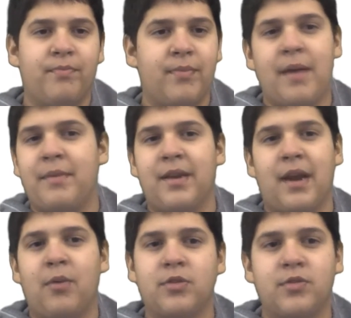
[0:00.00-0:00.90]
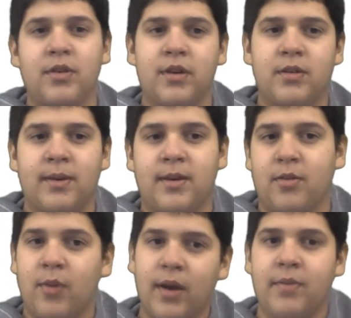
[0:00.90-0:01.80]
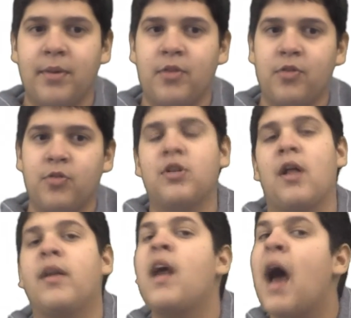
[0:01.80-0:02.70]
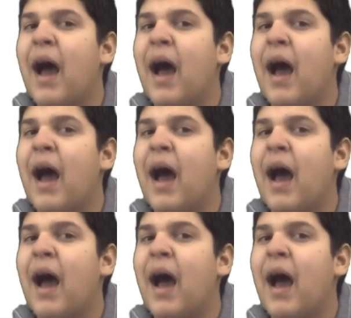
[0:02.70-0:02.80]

I mean, I wasn't really expecting the writing to be too solid.